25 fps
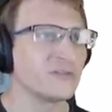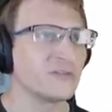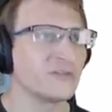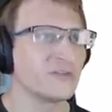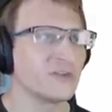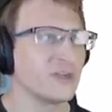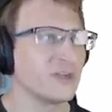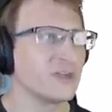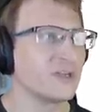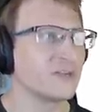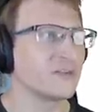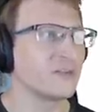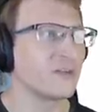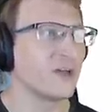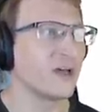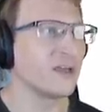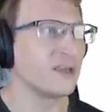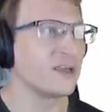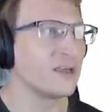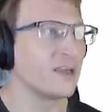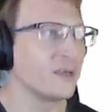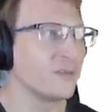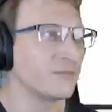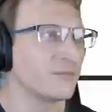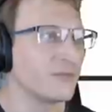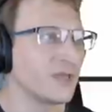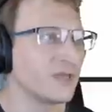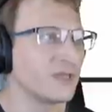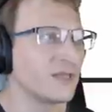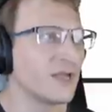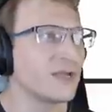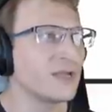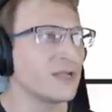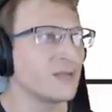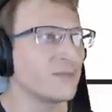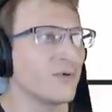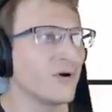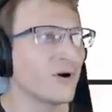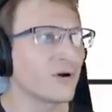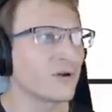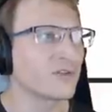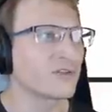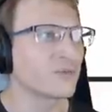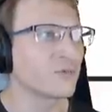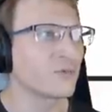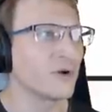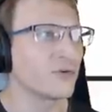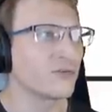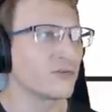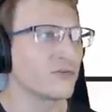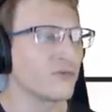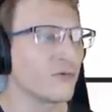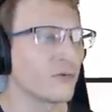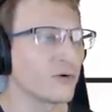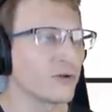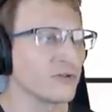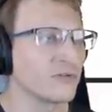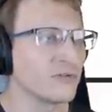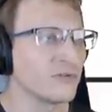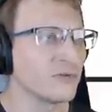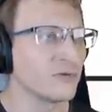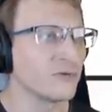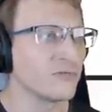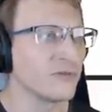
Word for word: CIG has not yet made any part of Squadron 42